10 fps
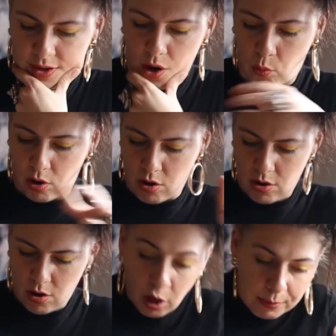And we're
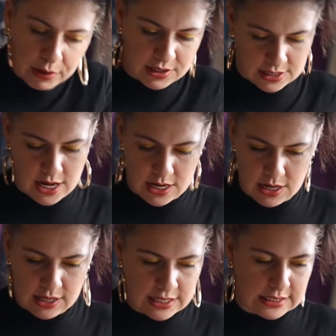almost done.
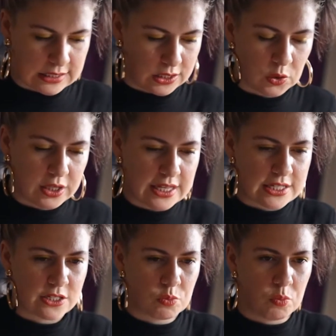
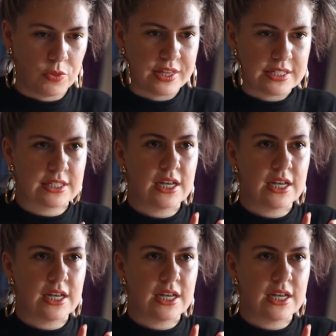This